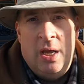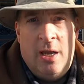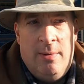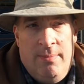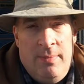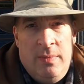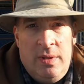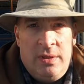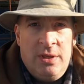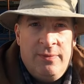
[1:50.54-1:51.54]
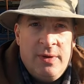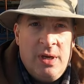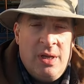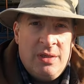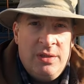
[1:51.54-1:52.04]
The toughened
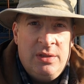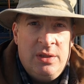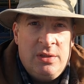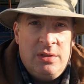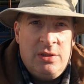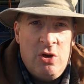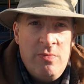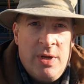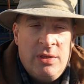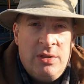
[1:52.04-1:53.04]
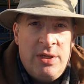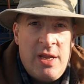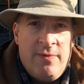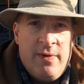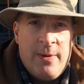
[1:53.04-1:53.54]
glass is just so much
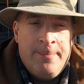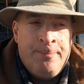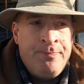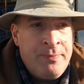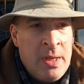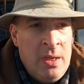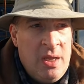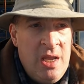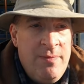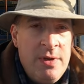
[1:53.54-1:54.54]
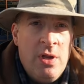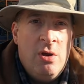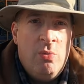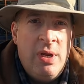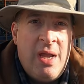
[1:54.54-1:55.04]
safer, even
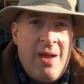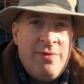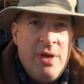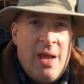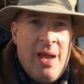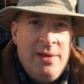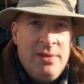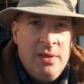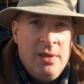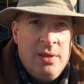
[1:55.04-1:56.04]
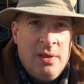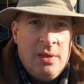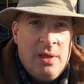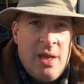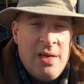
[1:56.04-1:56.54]
though we haven't had
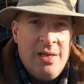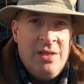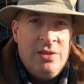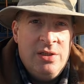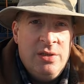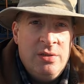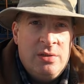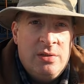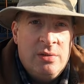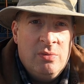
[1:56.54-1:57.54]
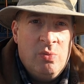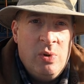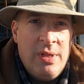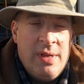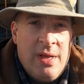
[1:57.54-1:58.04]
any incidents
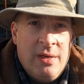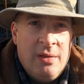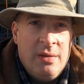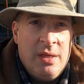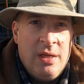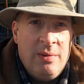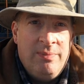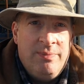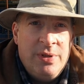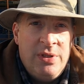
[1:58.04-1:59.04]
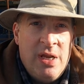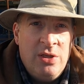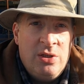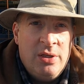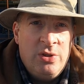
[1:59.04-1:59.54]
with it. The
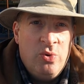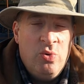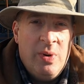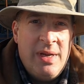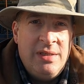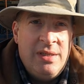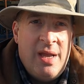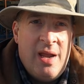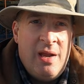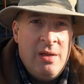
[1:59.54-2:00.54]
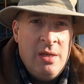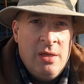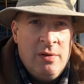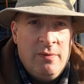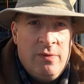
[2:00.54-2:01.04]
potential is always there
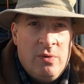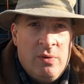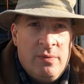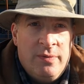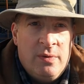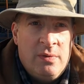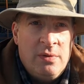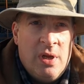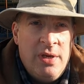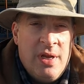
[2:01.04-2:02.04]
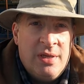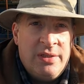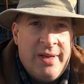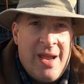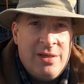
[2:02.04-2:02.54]
for a nasty